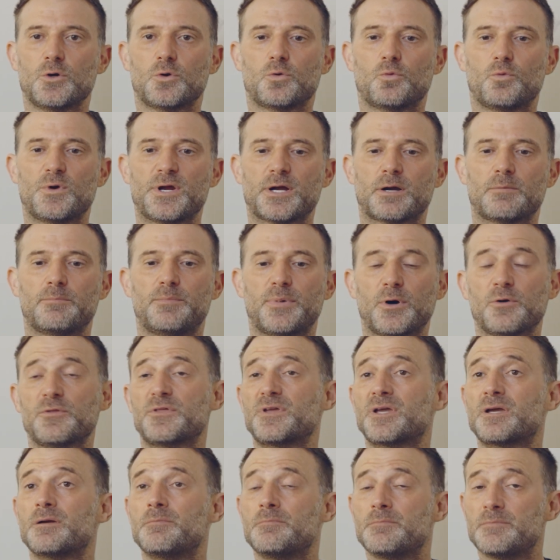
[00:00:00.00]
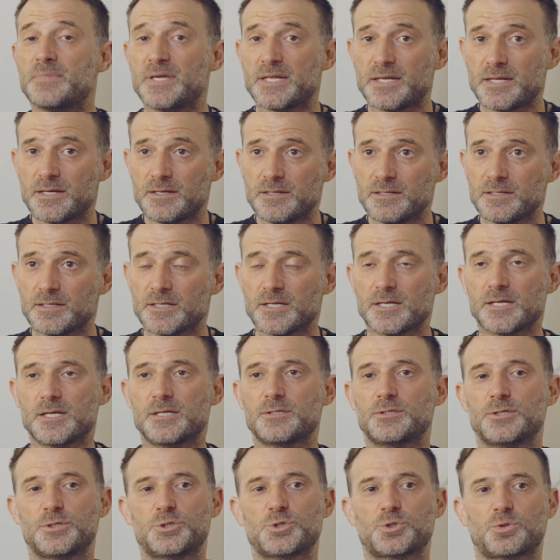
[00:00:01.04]
We are both committed
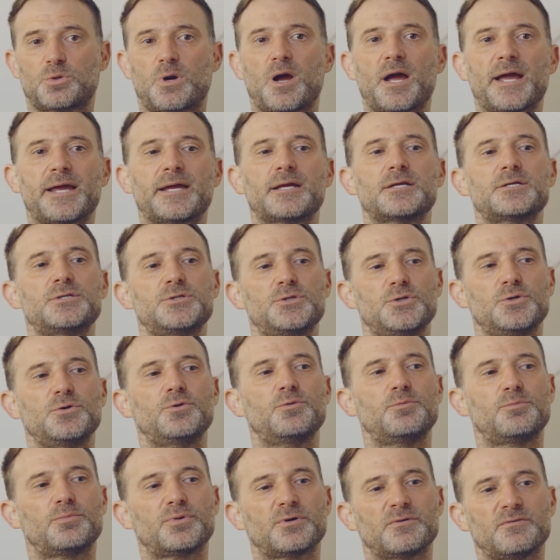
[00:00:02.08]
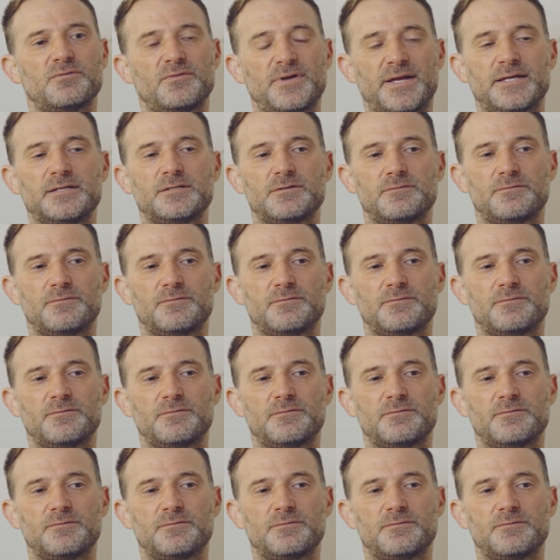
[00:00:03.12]
to trying to prevent